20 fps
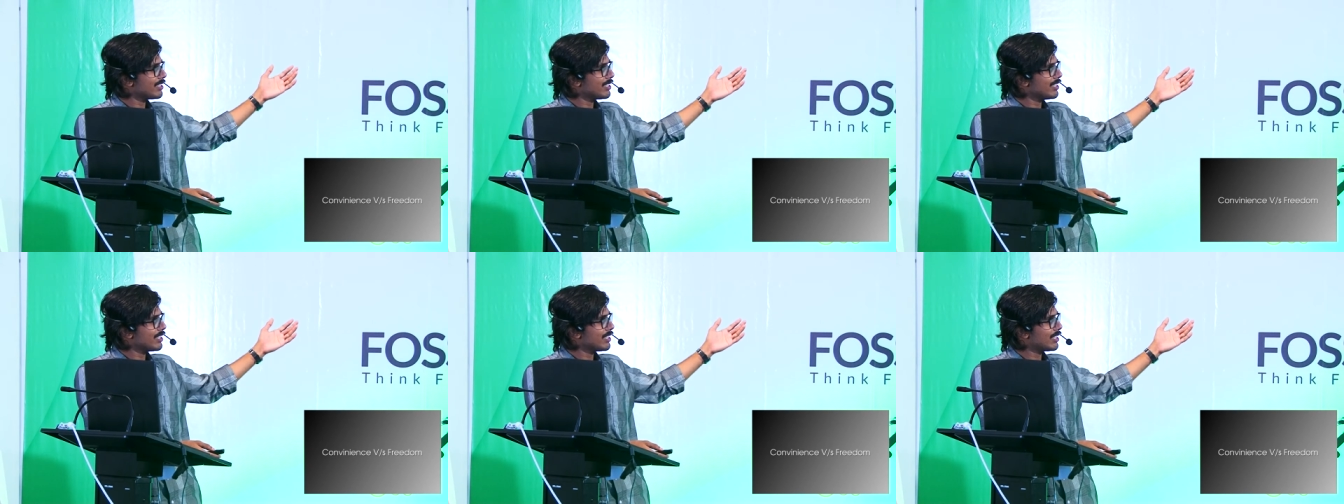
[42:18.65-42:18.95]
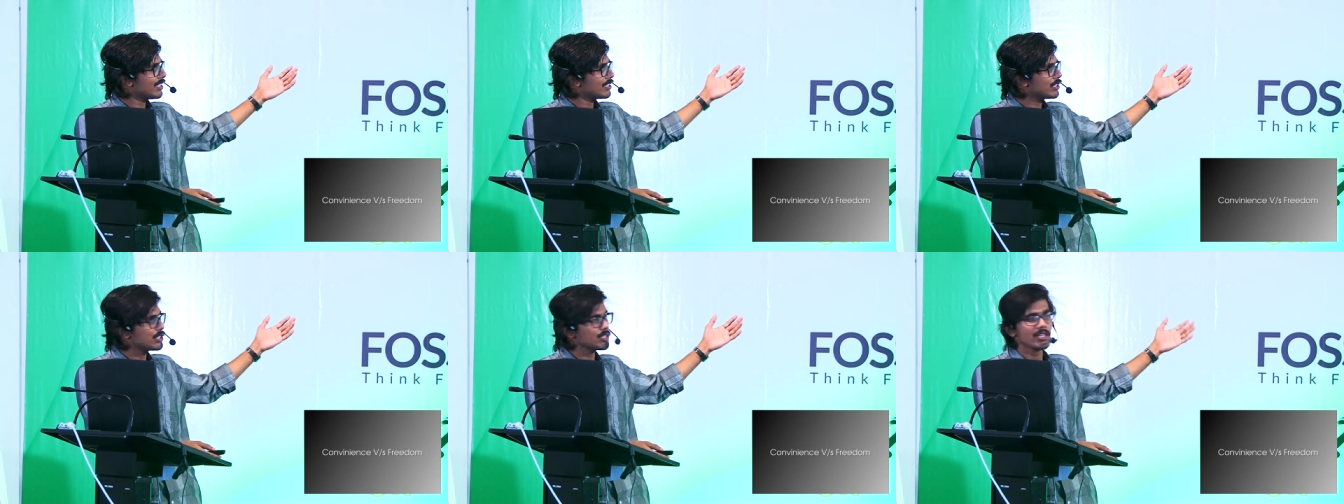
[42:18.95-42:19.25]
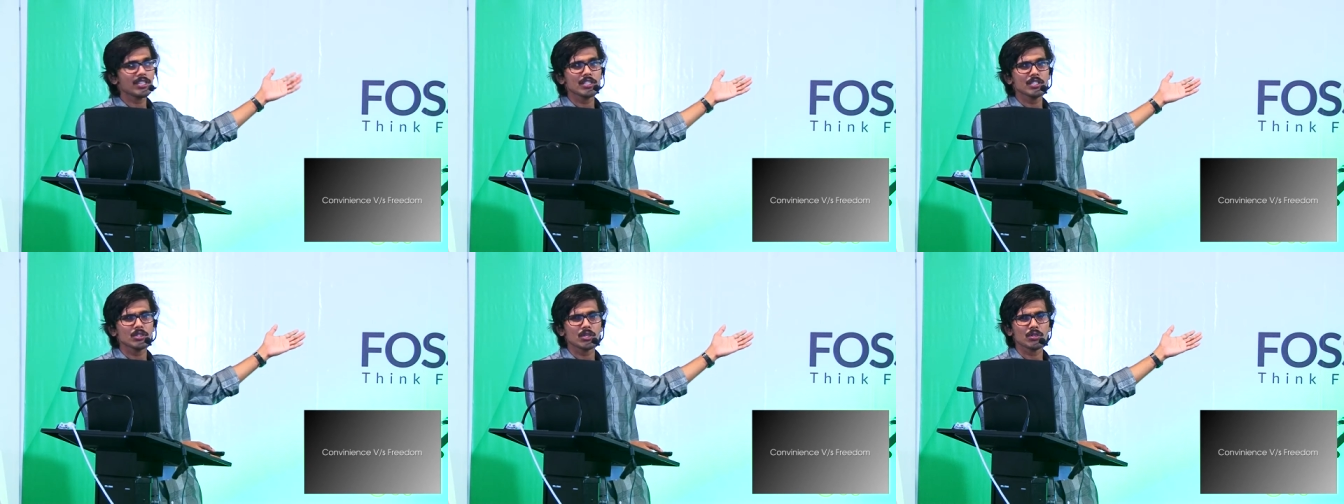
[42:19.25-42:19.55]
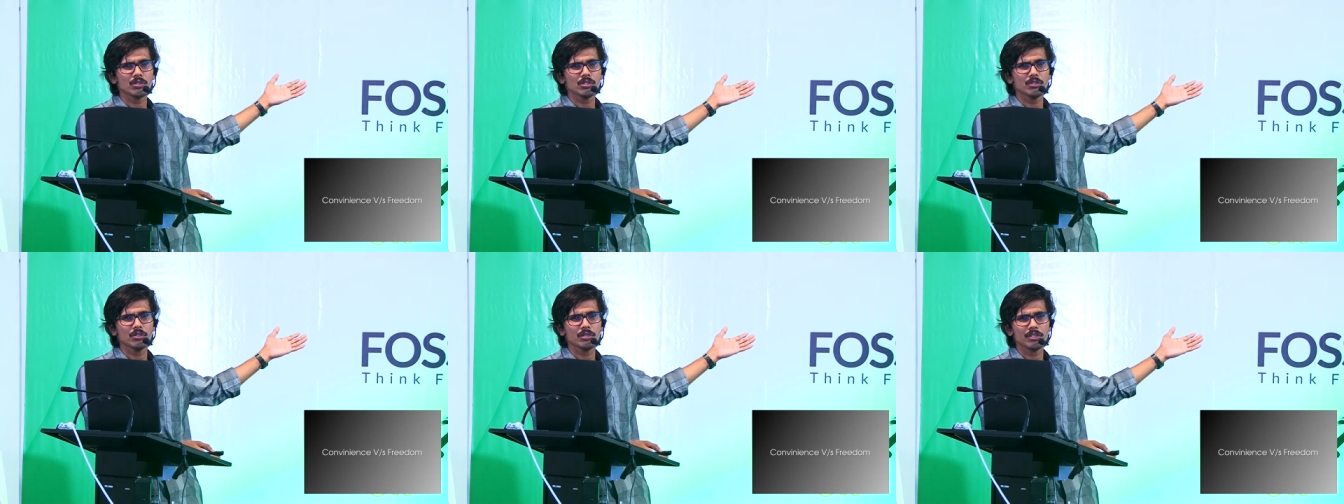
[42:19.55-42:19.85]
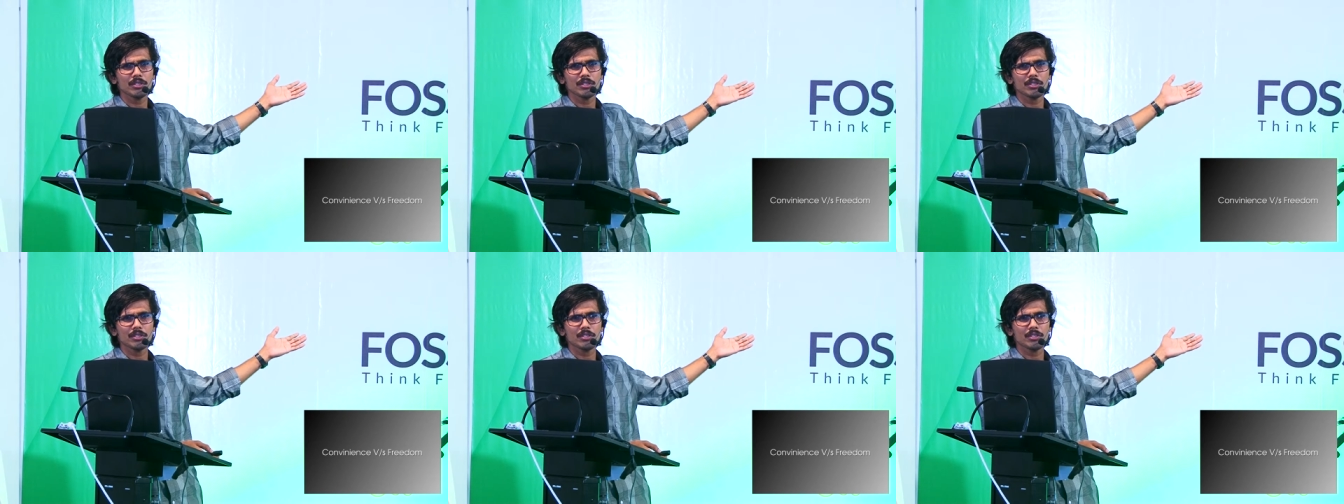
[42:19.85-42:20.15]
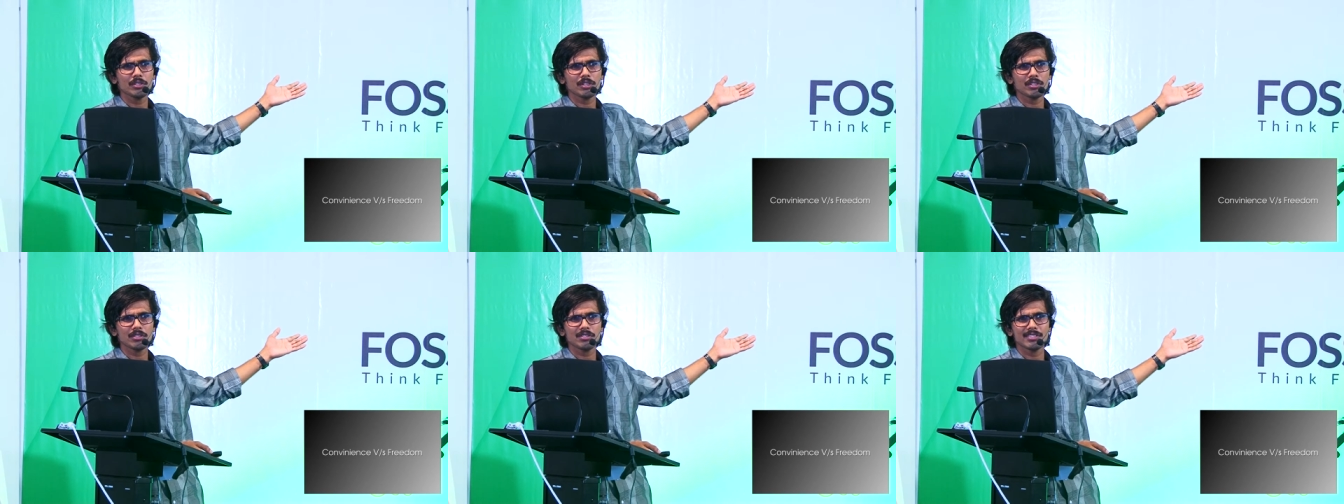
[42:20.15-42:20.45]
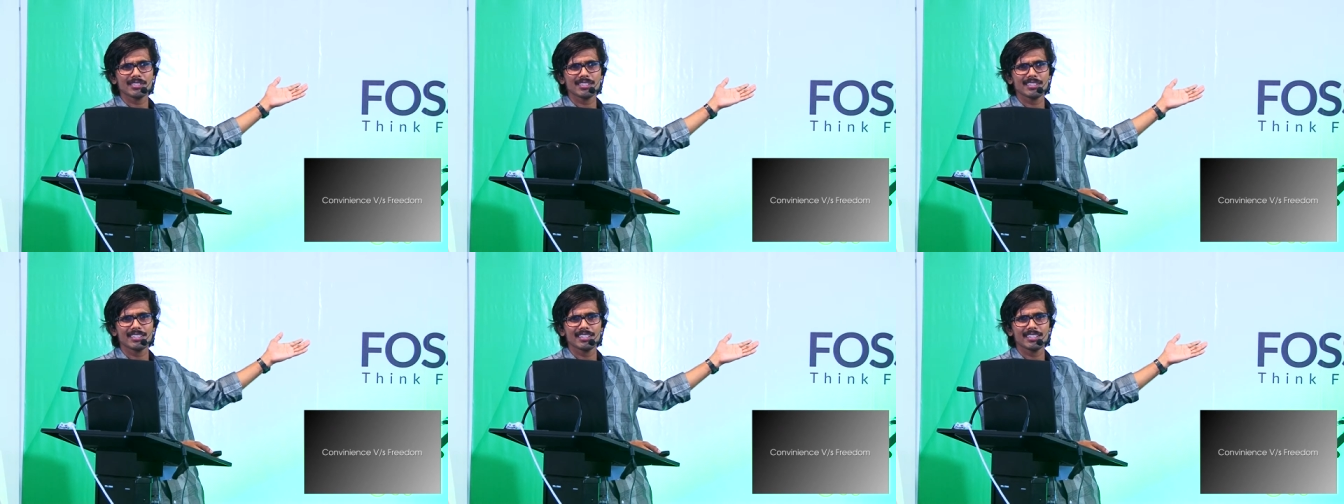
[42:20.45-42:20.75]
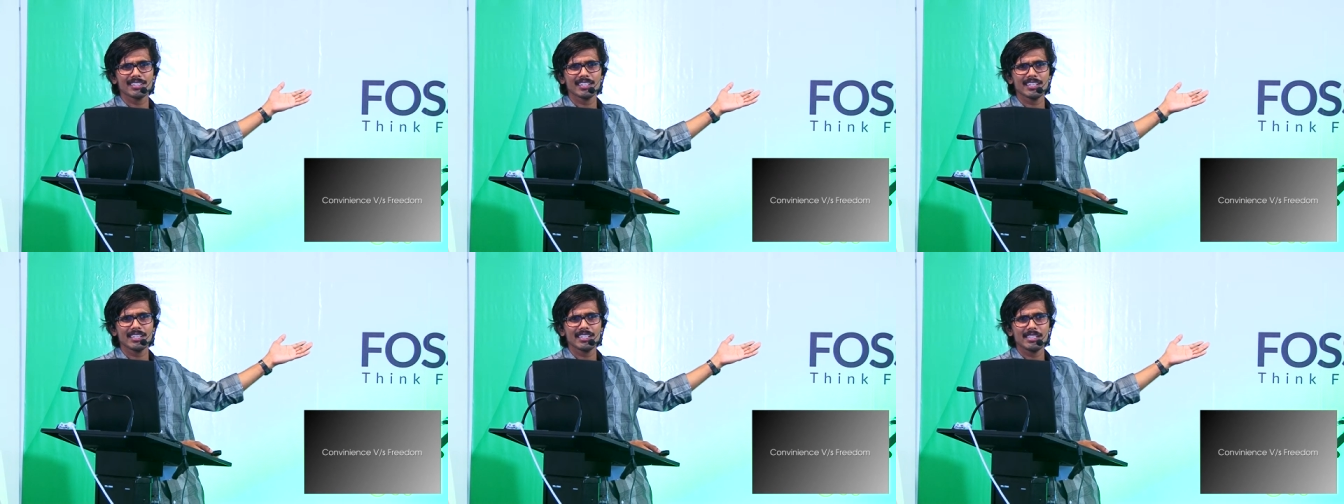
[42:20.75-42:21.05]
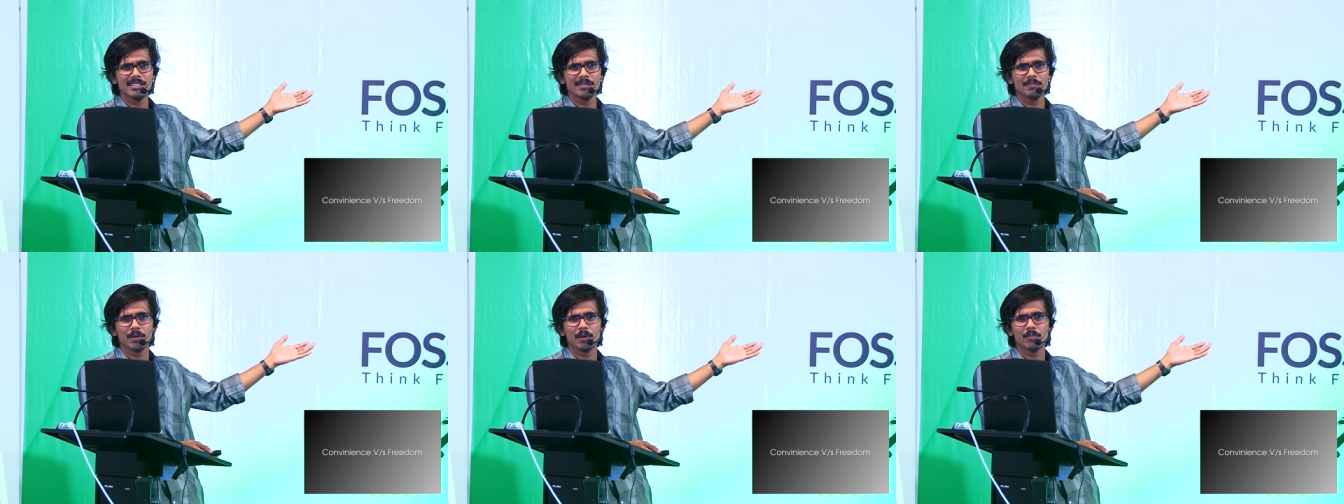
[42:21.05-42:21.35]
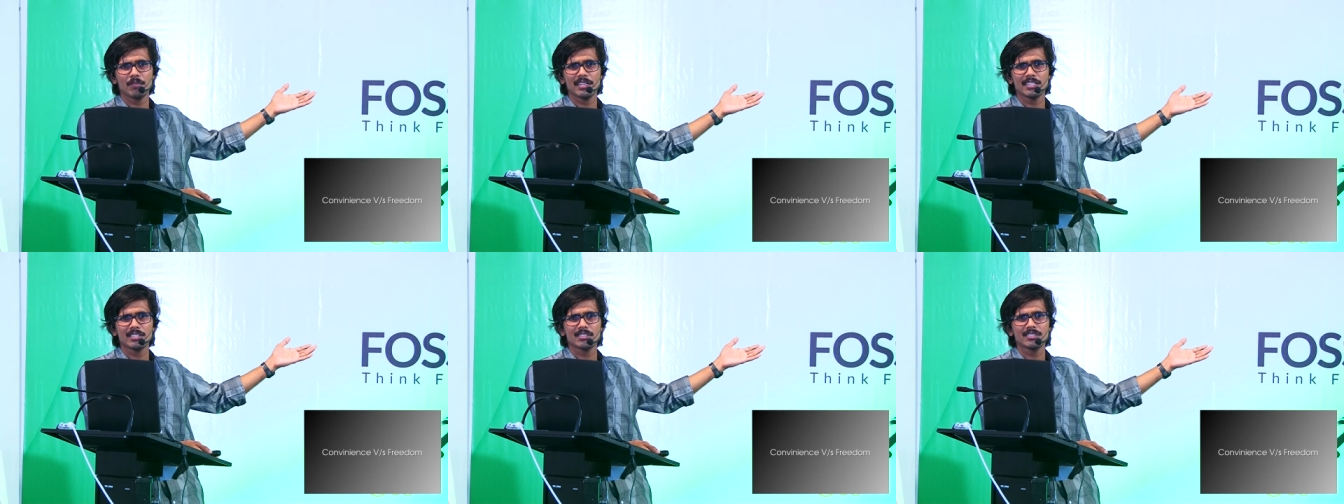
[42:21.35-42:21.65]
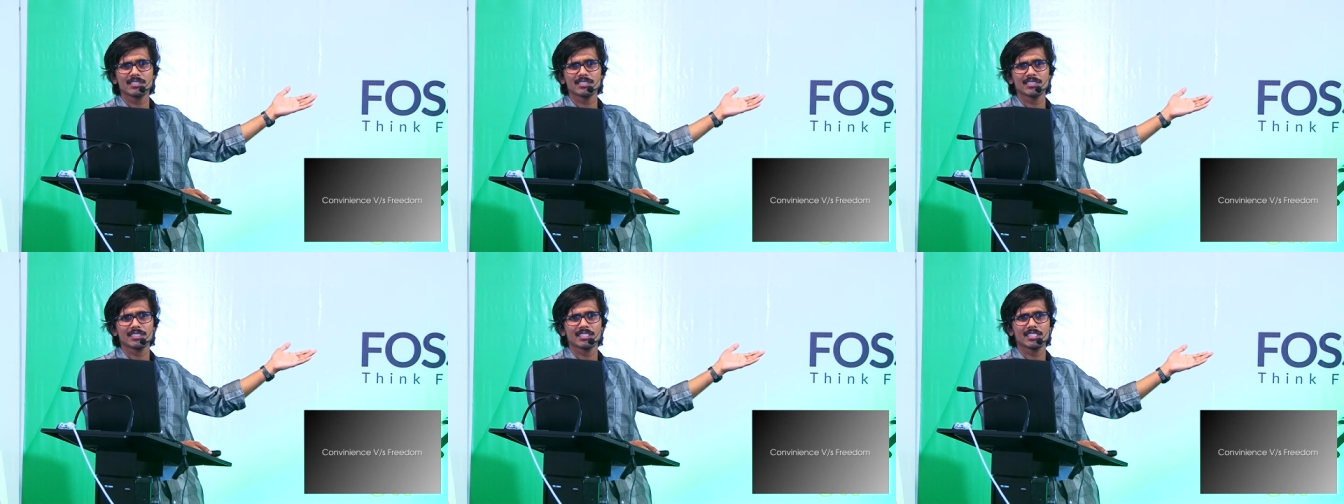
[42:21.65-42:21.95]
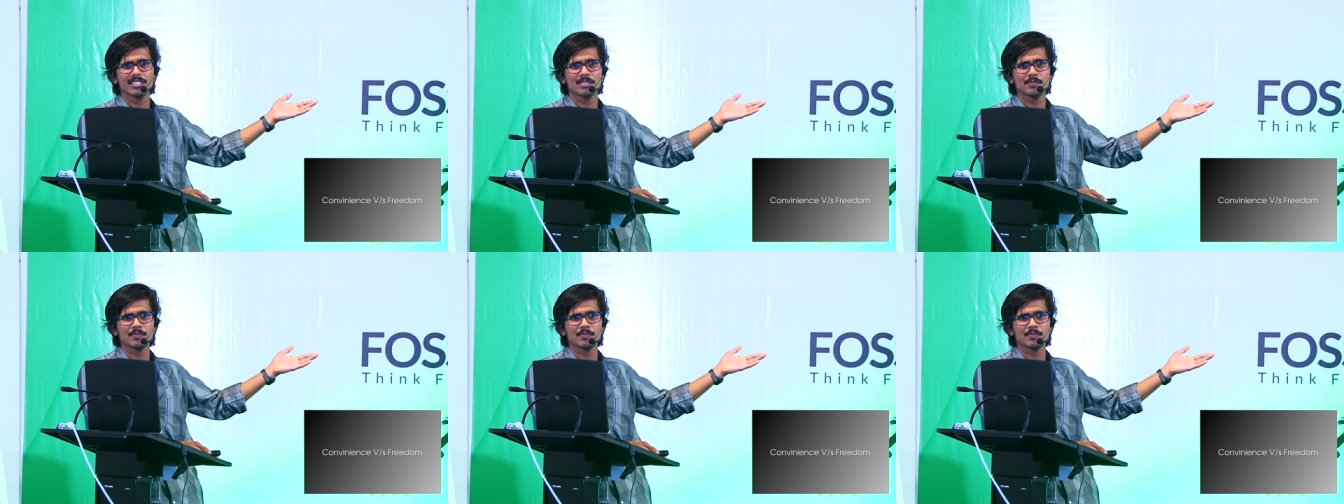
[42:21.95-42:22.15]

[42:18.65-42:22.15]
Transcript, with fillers: uh, so do you do you know any public uh,